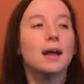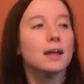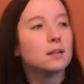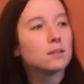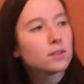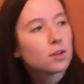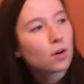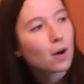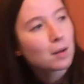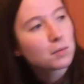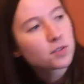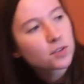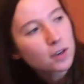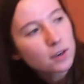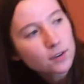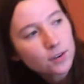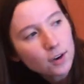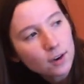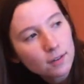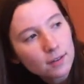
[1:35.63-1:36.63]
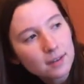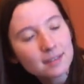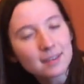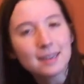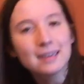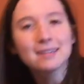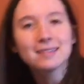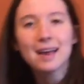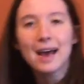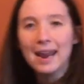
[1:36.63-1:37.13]
And so I'm just going to turn this
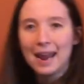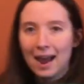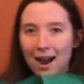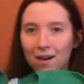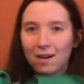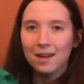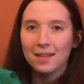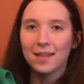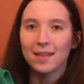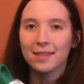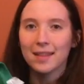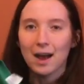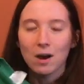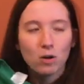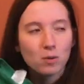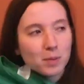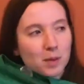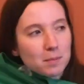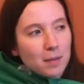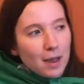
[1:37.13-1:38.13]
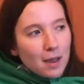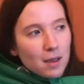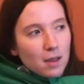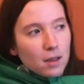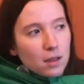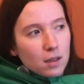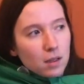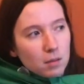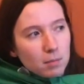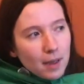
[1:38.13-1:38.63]
inside out, and then that will be my
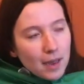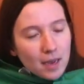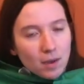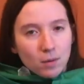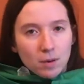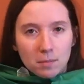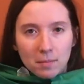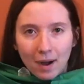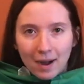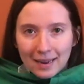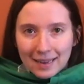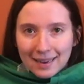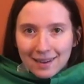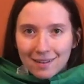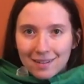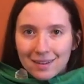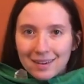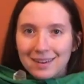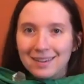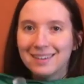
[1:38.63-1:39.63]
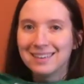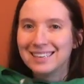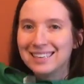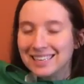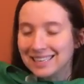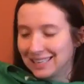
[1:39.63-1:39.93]
penguin body color.